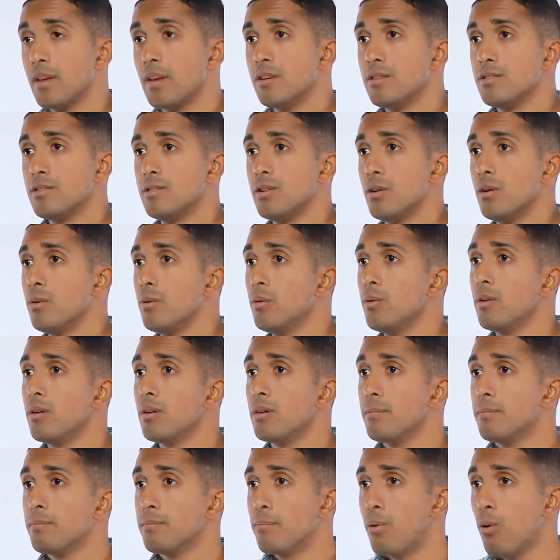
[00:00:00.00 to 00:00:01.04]
So
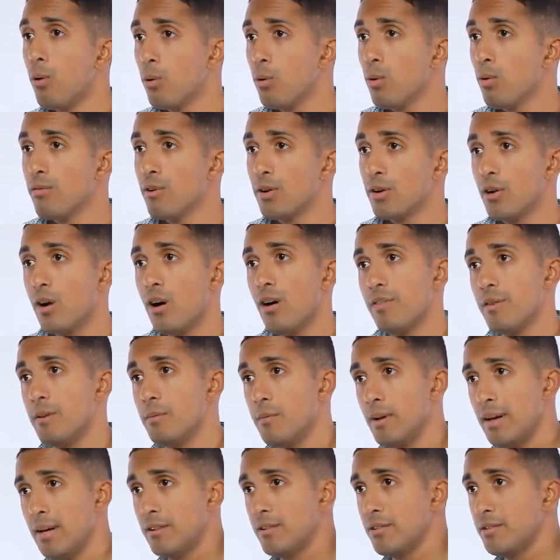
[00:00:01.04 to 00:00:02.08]
pour over coffee
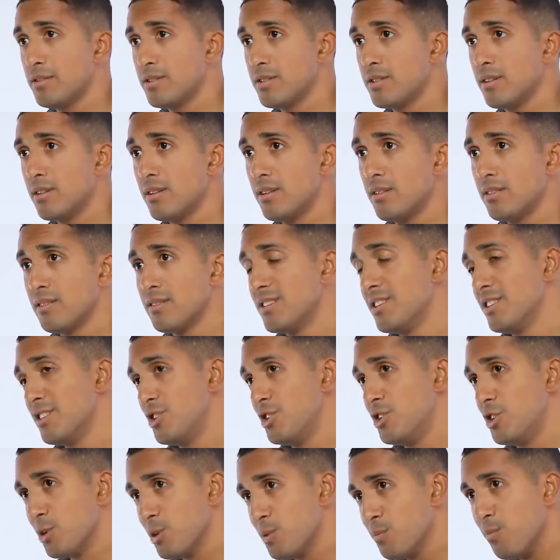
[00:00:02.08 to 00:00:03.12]
makers, since
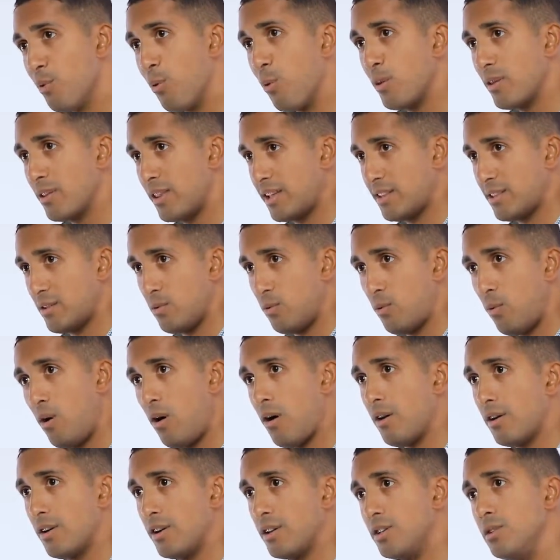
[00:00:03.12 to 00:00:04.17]
you're boiling the
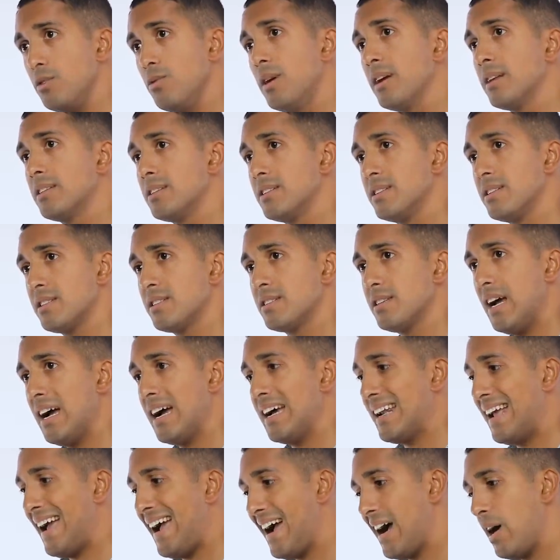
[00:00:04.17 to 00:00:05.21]
water, you get to
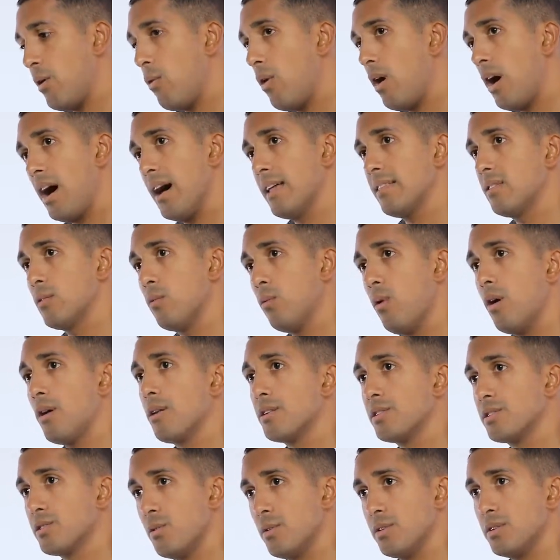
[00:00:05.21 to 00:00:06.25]
decide how hot the water
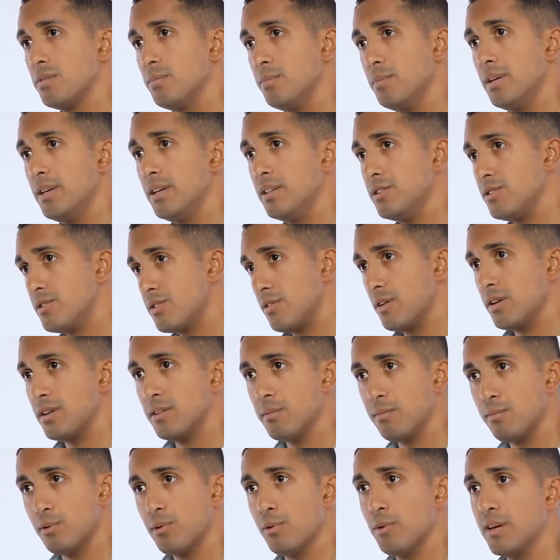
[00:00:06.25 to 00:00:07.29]
is going to be during the
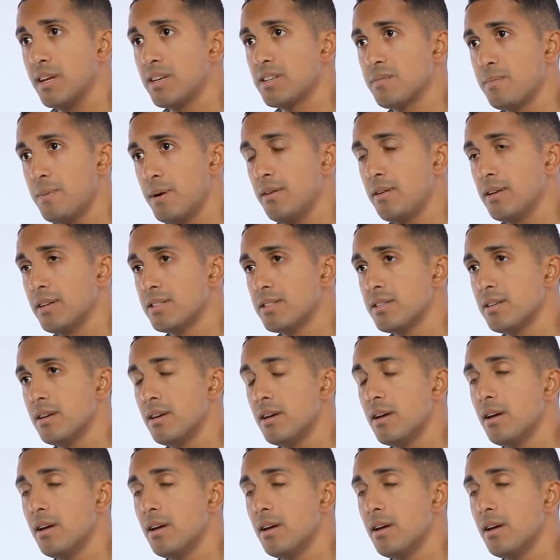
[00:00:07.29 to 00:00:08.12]
brewing experience.